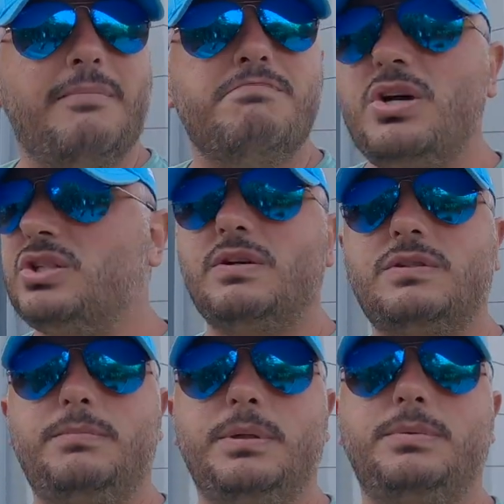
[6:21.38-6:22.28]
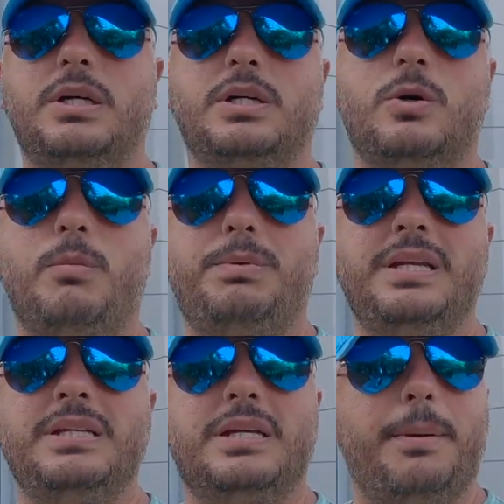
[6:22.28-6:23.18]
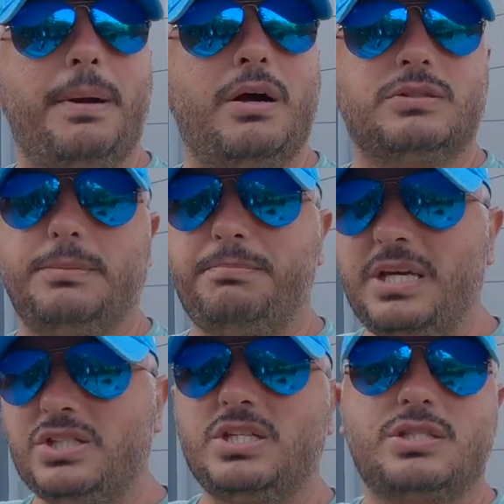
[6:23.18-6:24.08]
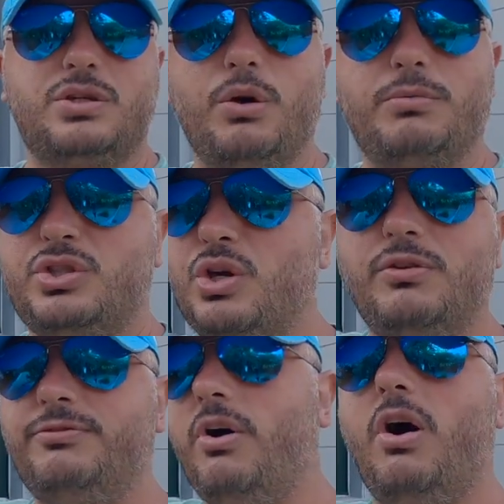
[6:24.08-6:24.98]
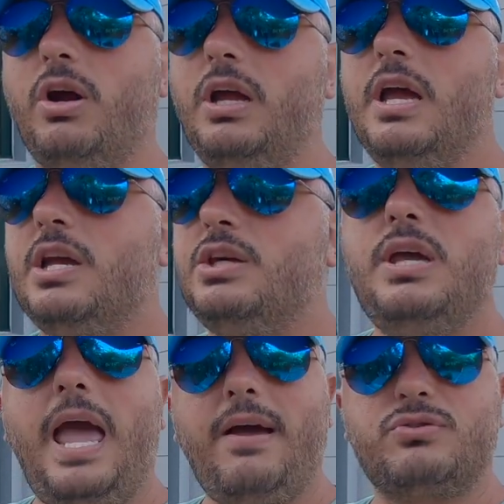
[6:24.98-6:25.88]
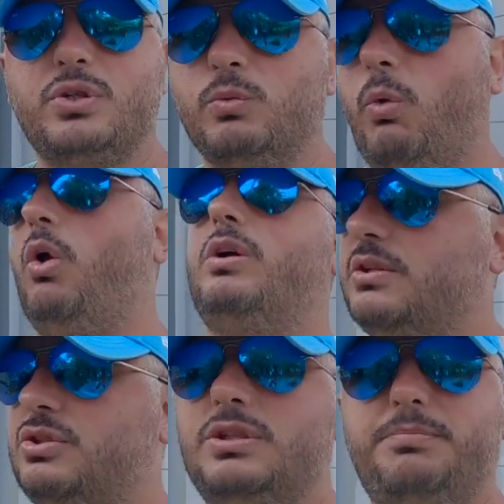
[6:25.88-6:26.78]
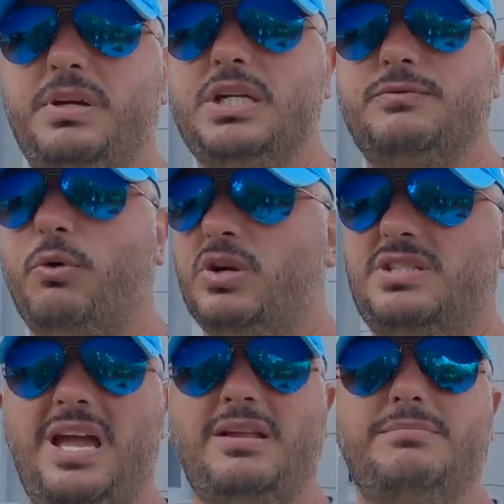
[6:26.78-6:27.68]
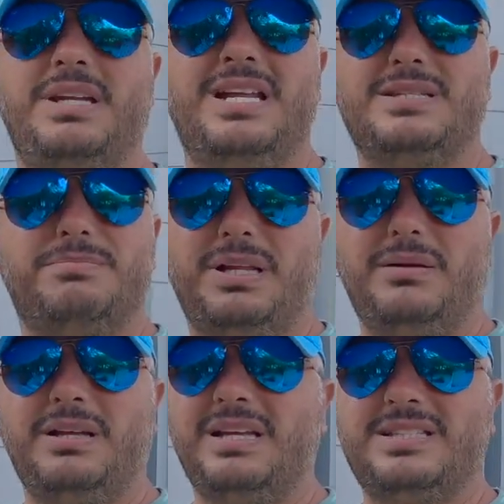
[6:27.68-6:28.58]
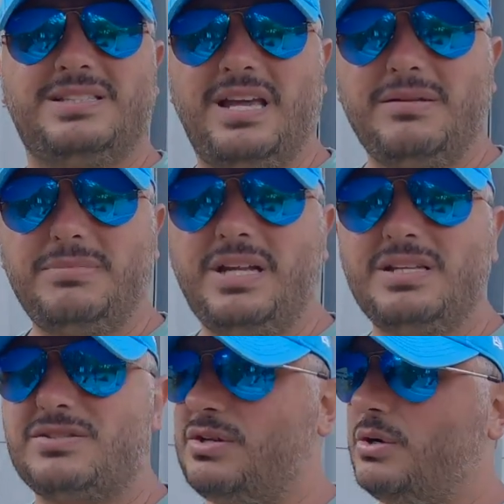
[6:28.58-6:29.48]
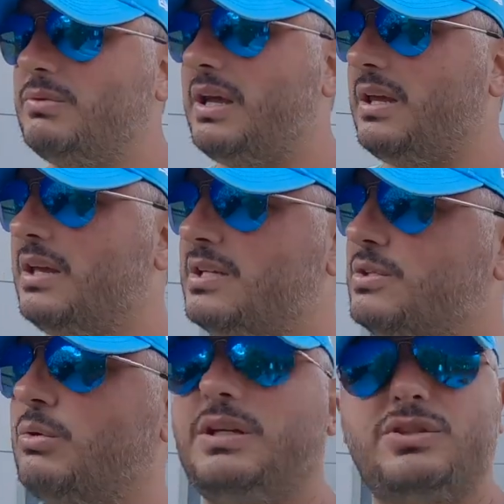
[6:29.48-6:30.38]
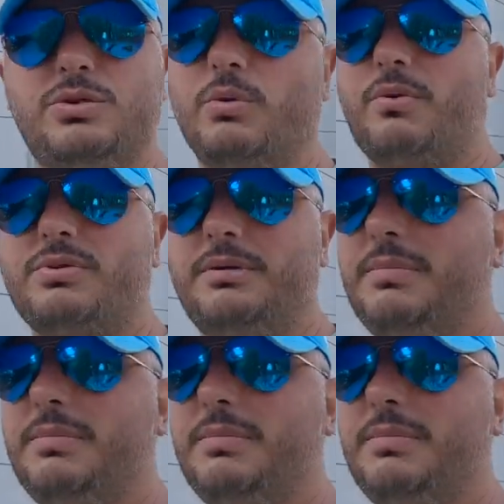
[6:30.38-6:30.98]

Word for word: most of the people are complaining about the beach is so far, you have to walk to the beach for 10 minutes, blah, blah, it's 10 minutes? No way, it's only 2 or 3